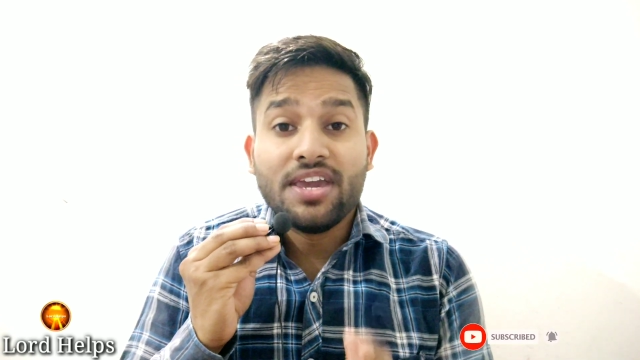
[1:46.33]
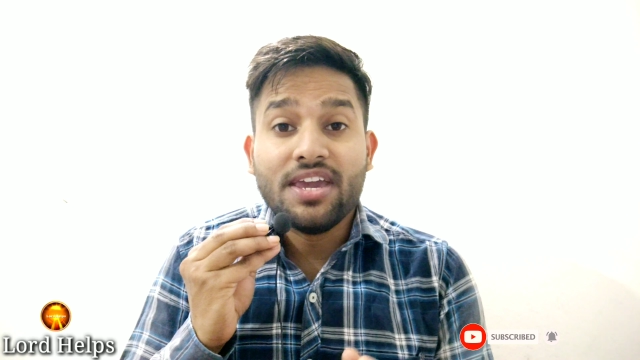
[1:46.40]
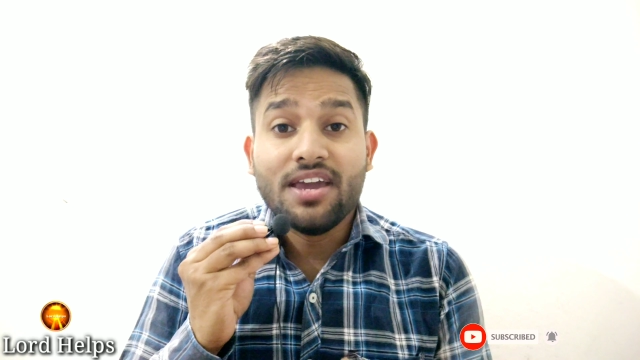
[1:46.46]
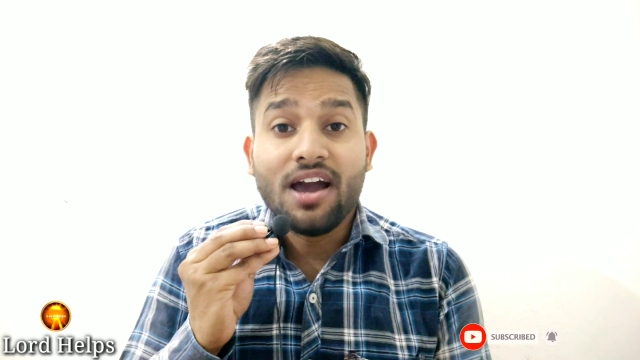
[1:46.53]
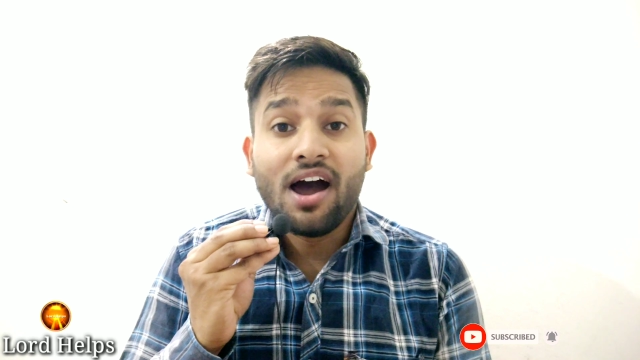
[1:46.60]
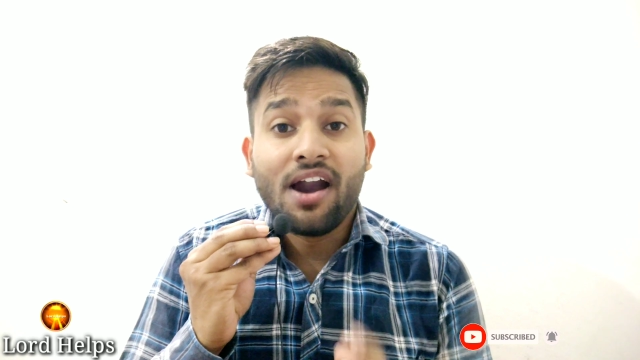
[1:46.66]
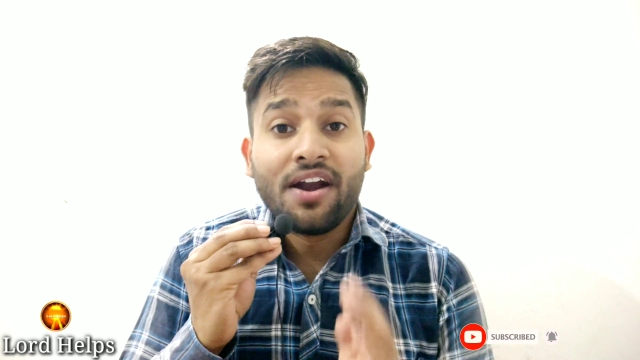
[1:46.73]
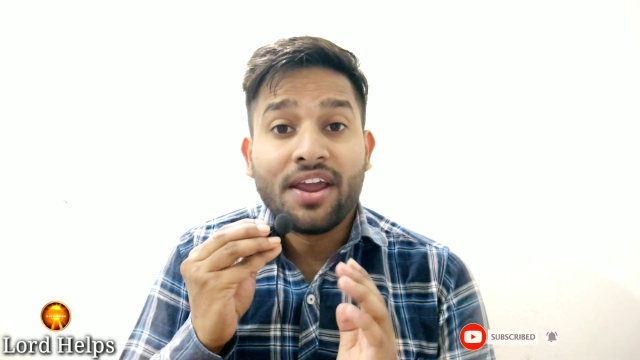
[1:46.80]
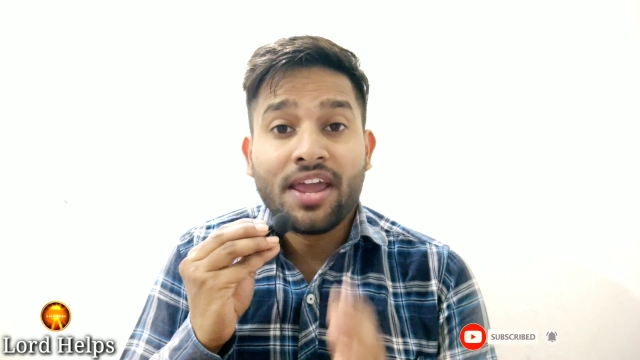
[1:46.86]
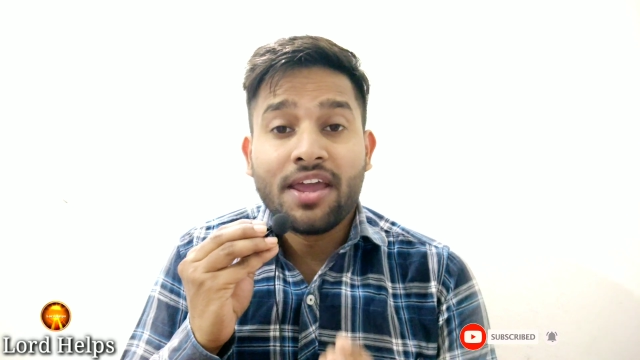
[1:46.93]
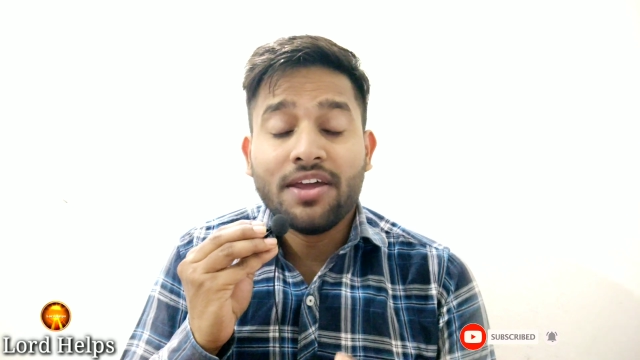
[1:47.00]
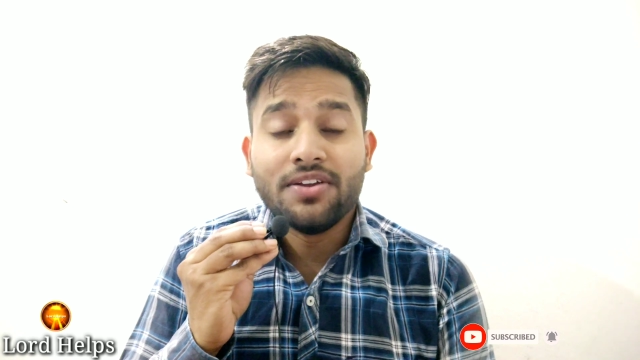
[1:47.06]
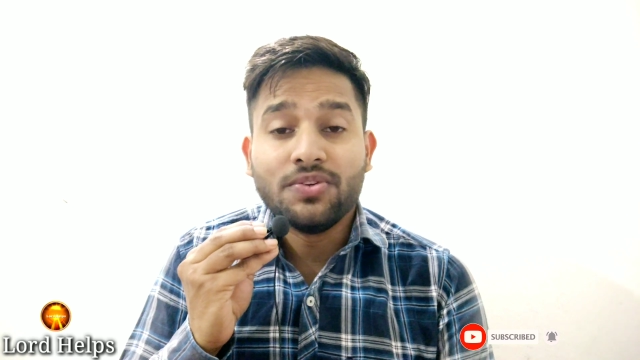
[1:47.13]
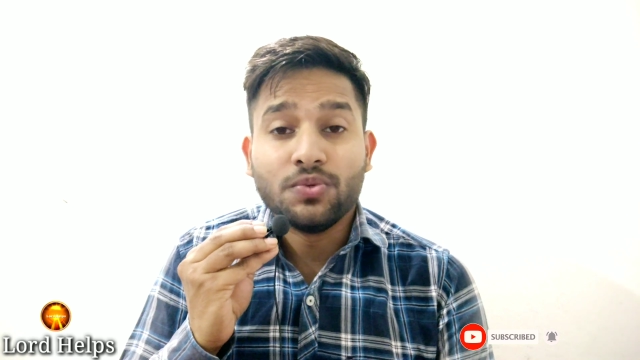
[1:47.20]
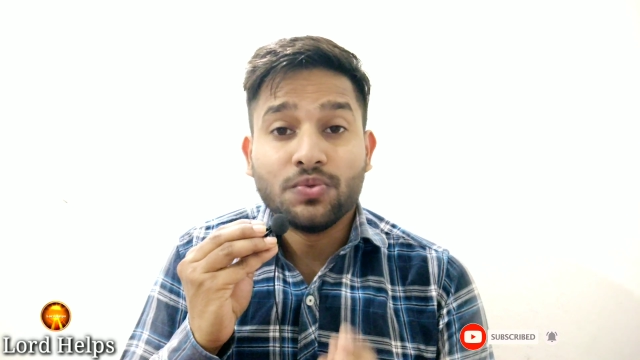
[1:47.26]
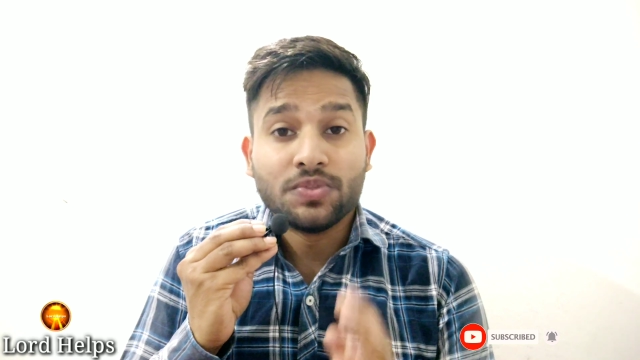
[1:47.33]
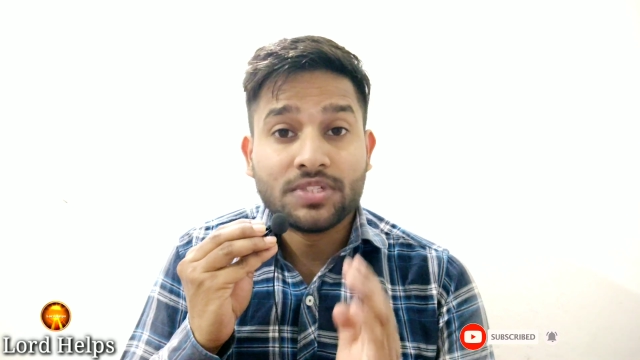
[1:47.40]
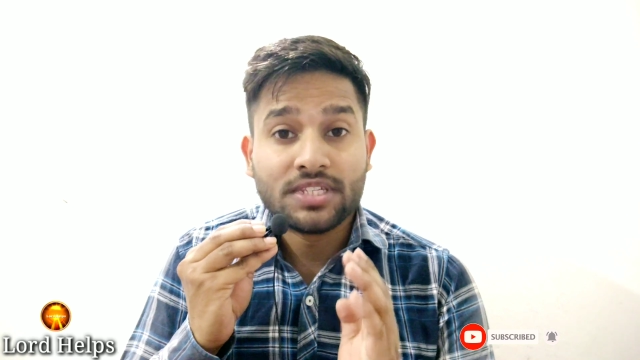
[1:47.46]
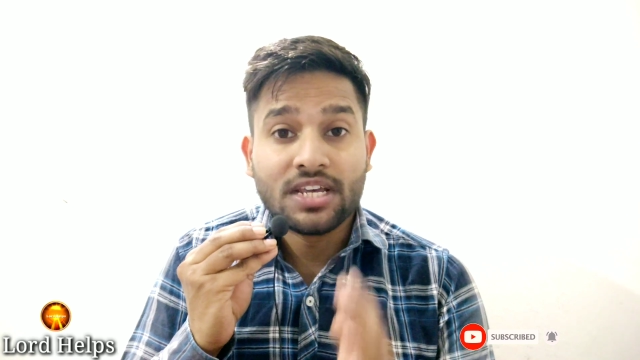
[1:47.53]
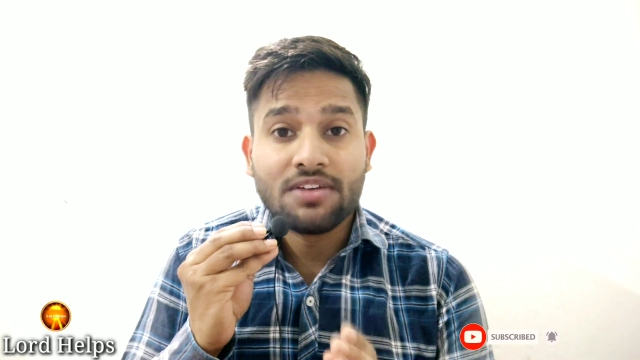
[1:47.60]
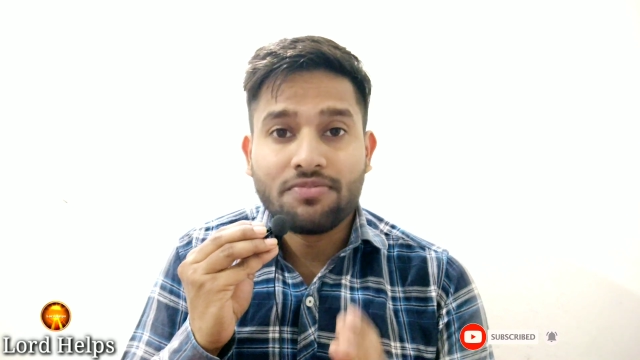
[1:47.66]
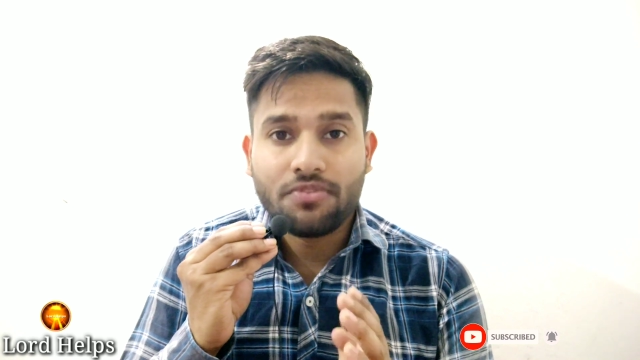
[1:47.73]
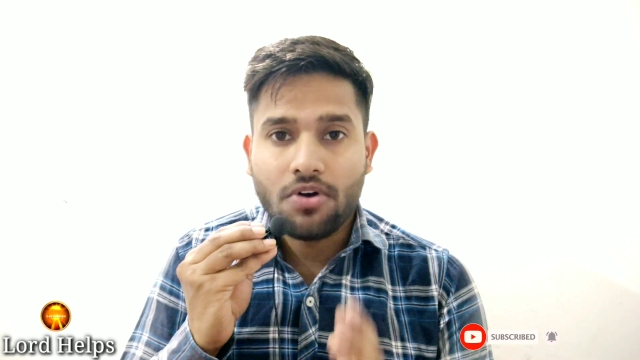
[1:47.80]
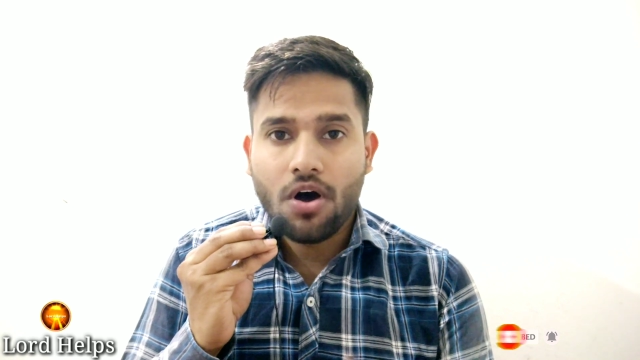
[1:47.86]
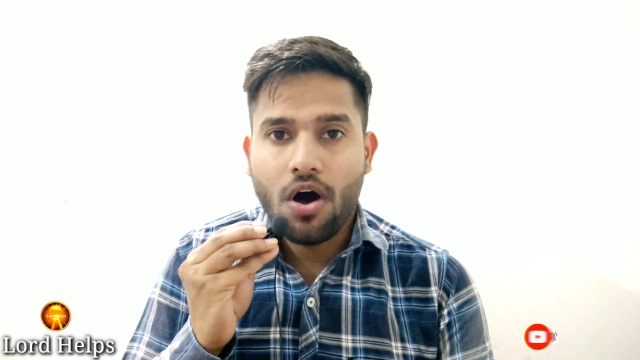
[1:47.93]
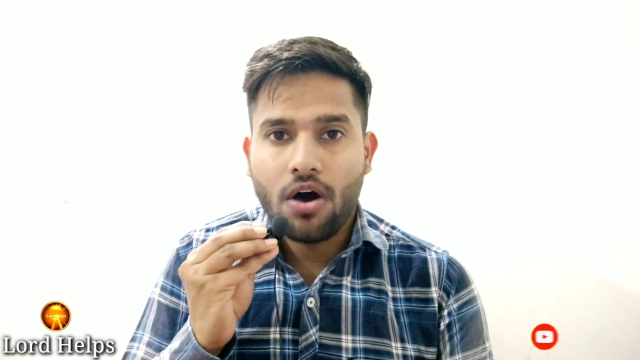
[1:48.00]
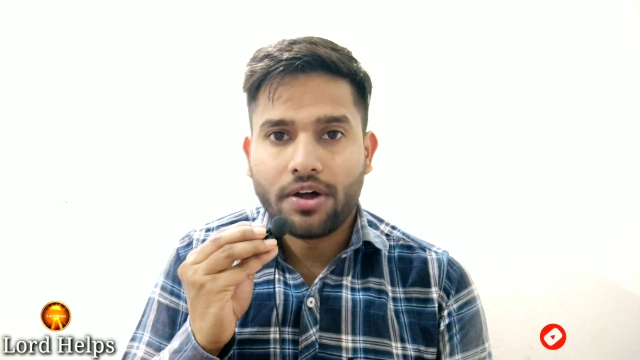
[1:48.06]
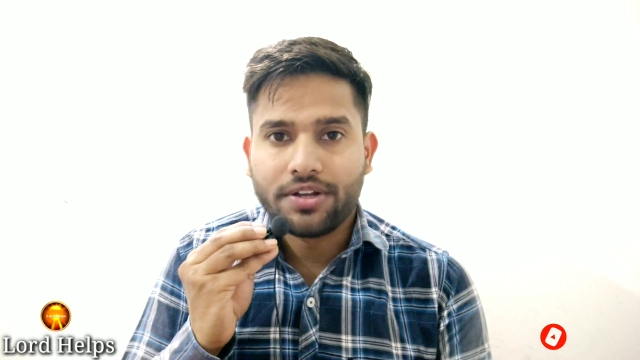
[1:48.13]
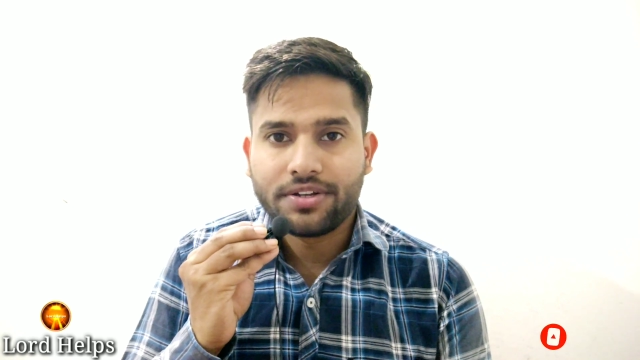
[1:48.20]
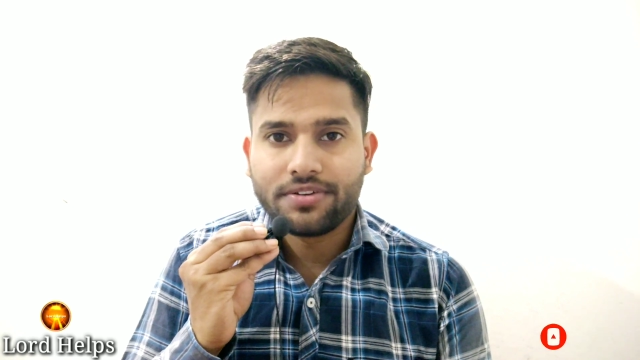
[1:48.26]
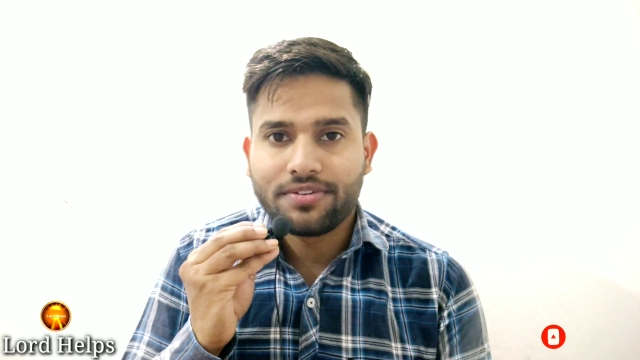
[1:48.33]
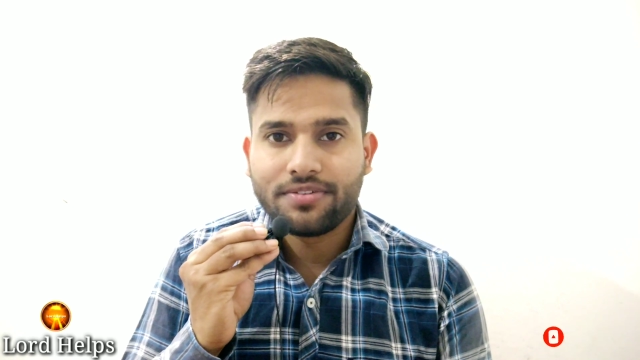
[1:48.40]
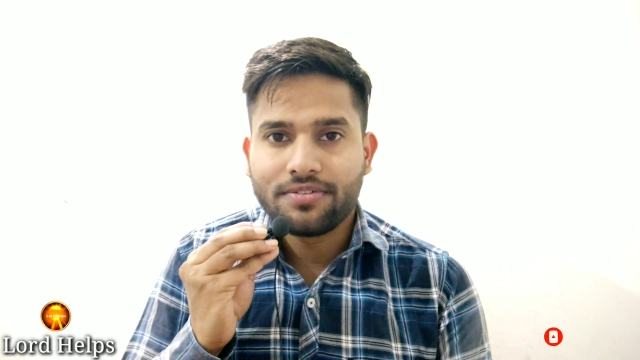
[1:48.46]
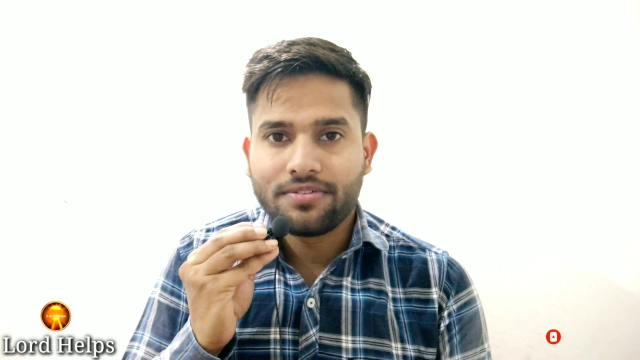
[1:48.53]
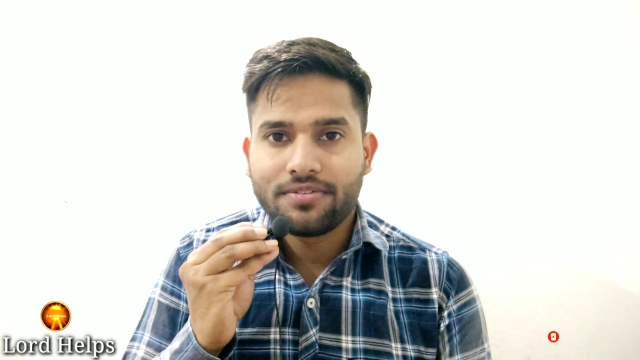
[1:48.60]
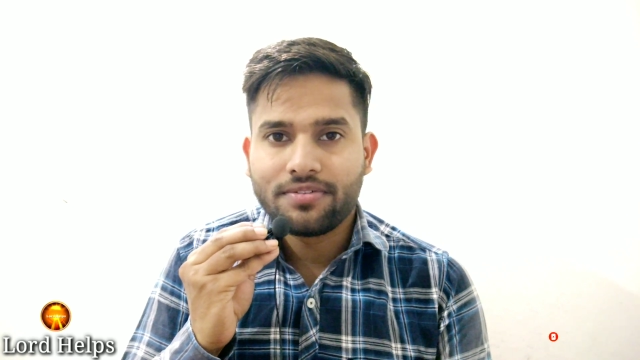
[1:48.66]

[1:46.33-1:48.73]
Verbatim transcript: We are here to serve God.